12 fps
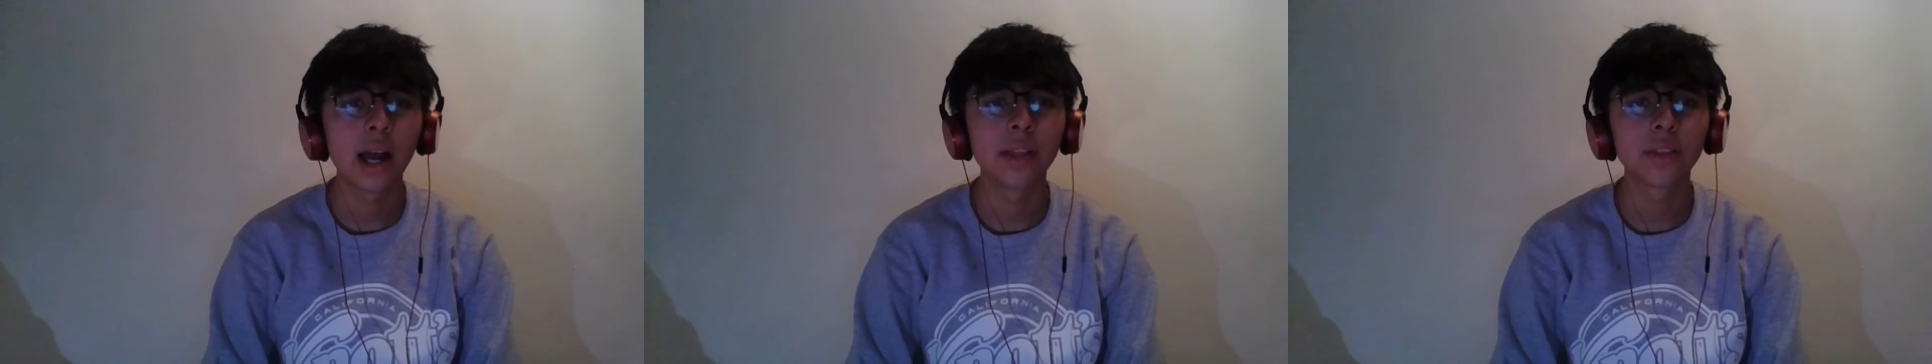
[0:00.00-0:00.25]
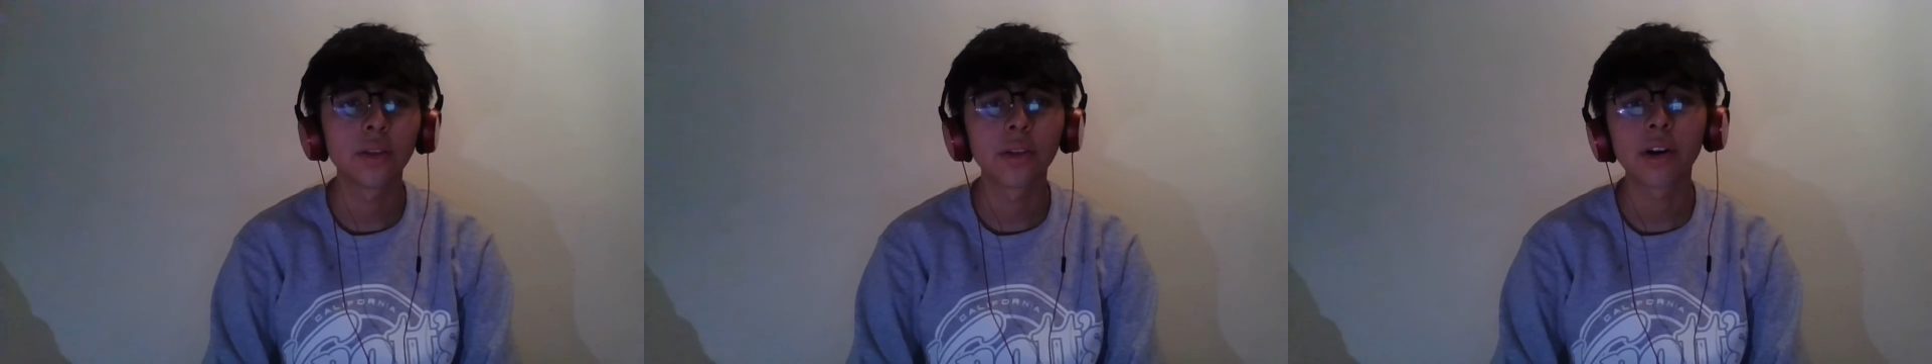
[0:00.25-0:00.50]

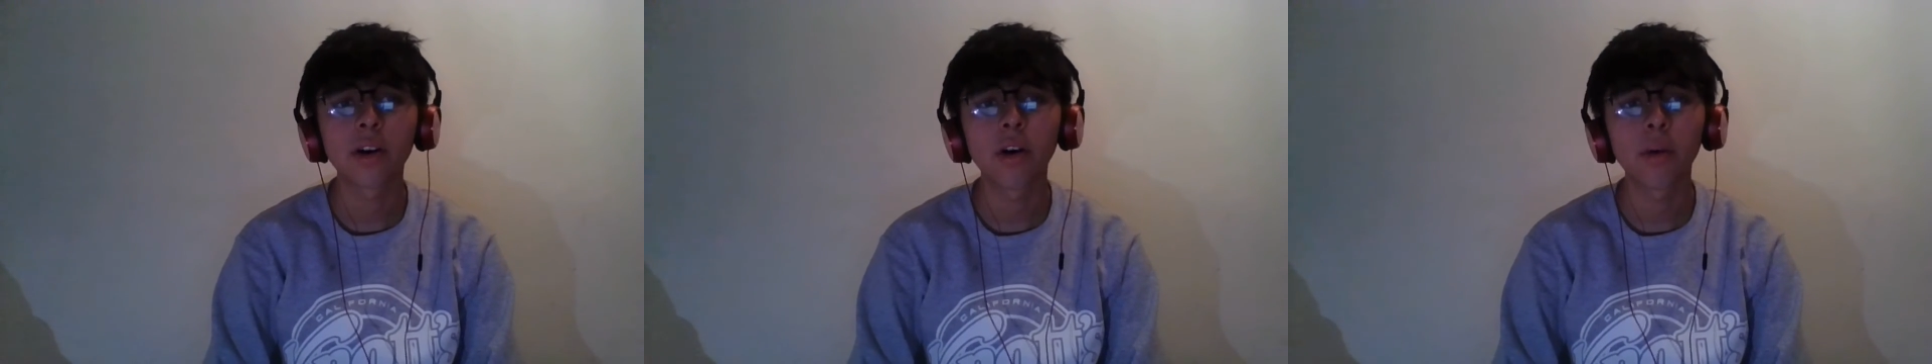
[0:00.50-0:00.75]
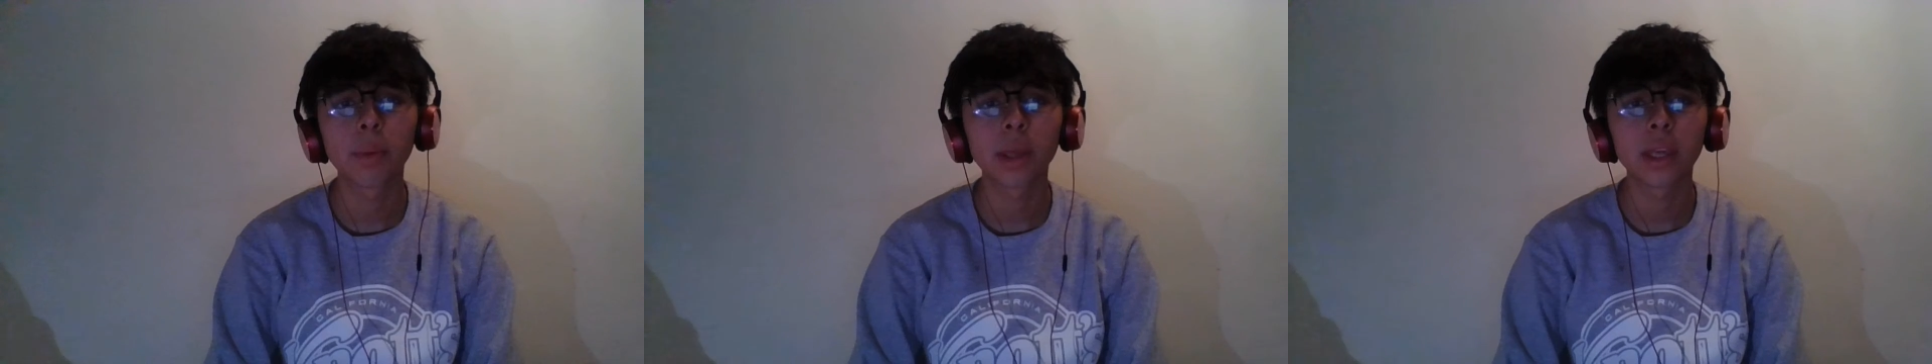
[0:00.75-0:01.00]
Another
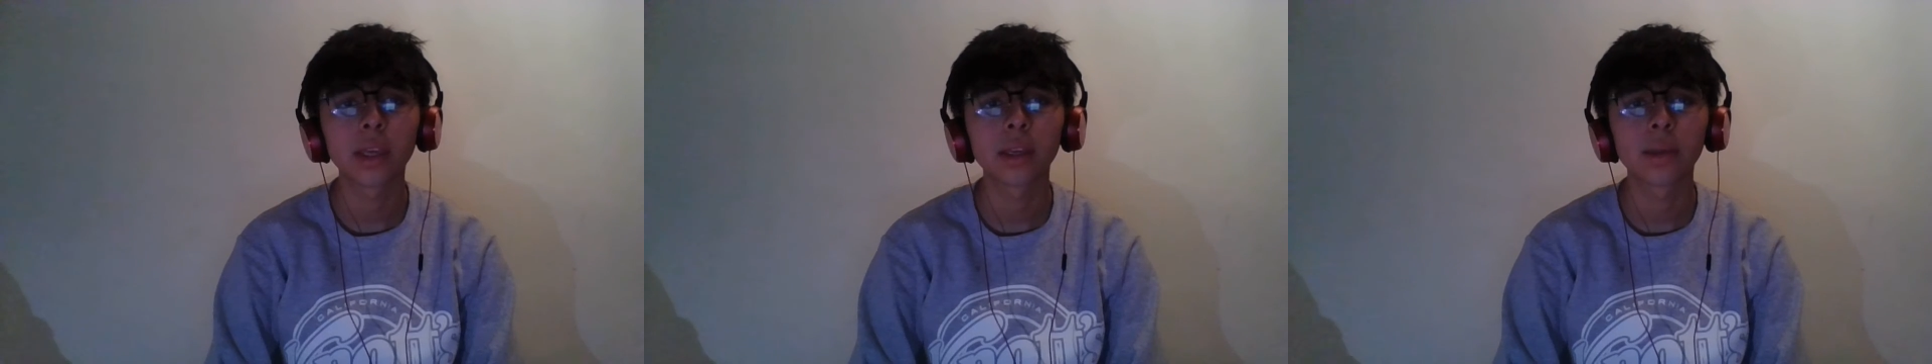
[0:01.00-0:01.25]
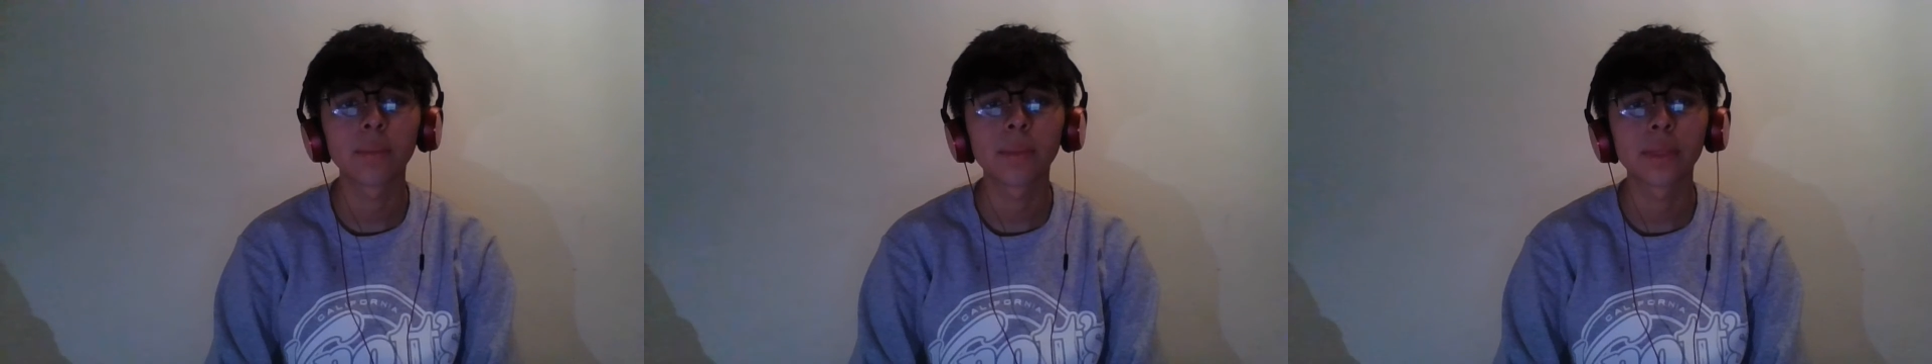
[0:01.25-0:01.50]

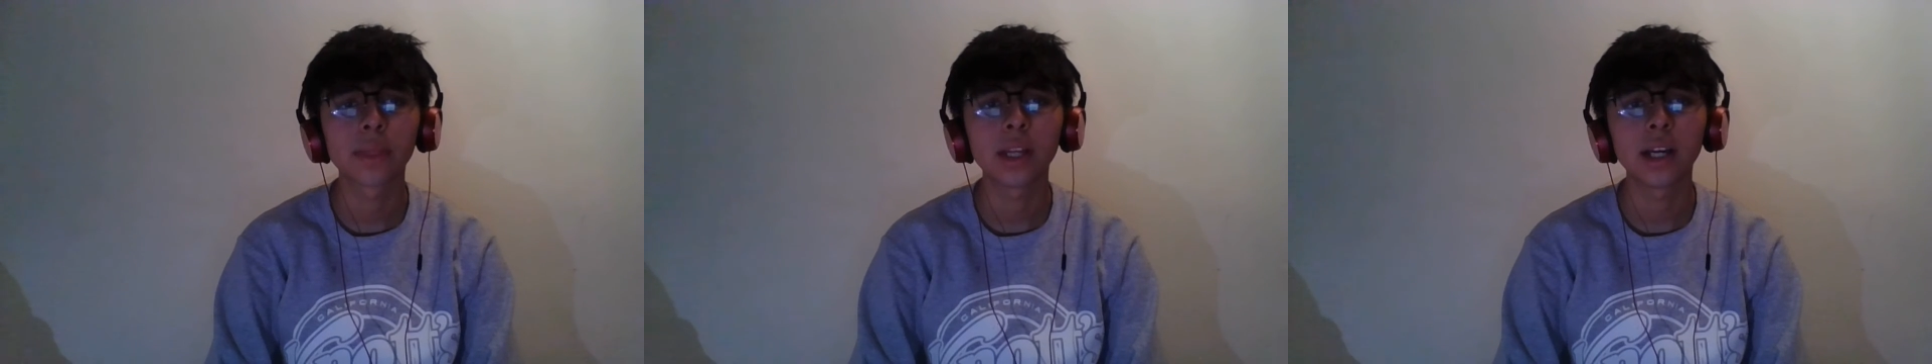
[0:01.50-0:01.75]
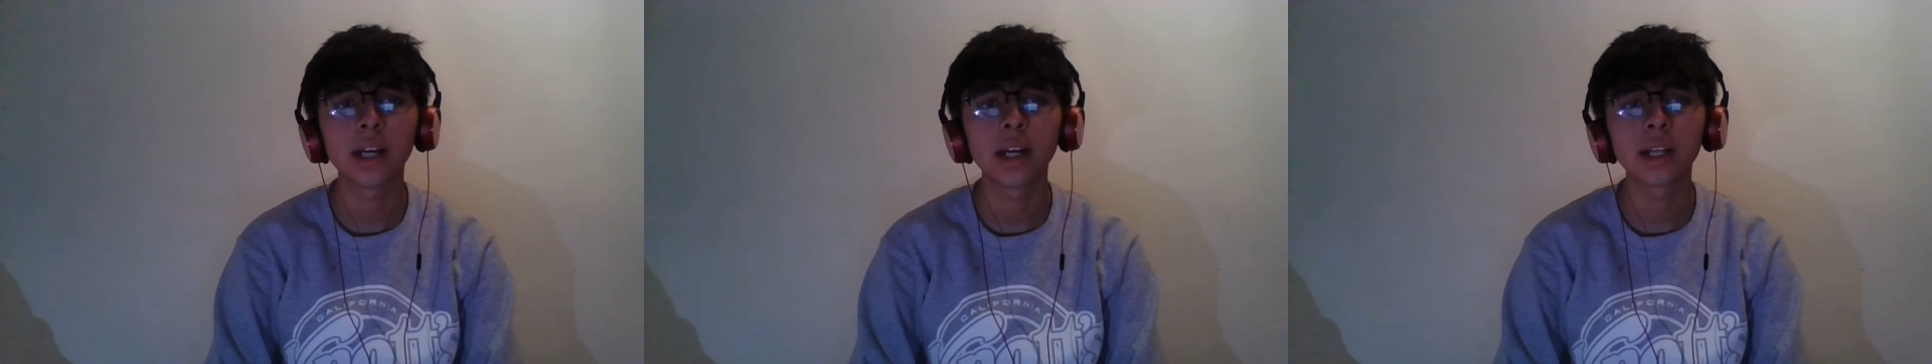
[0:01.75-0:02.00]
hobby
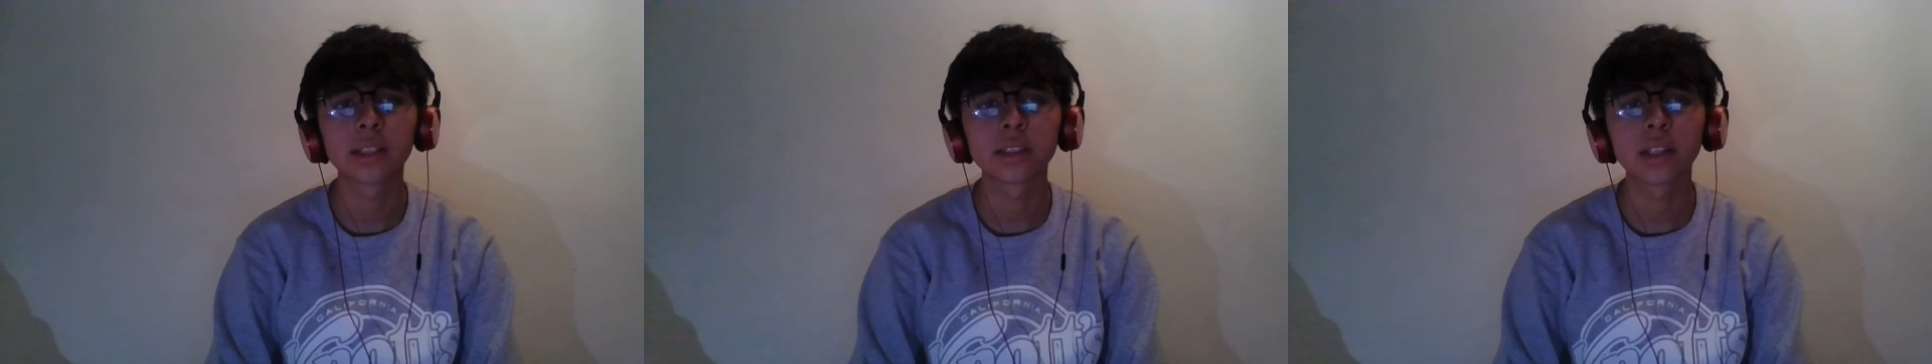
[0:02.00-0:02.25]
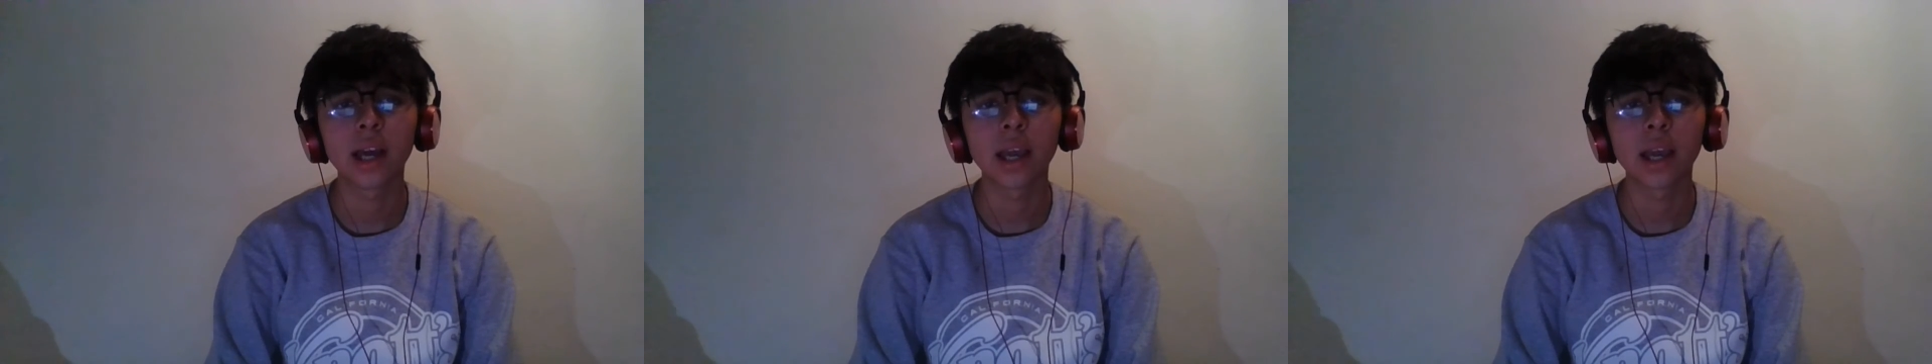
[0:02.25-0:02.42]
that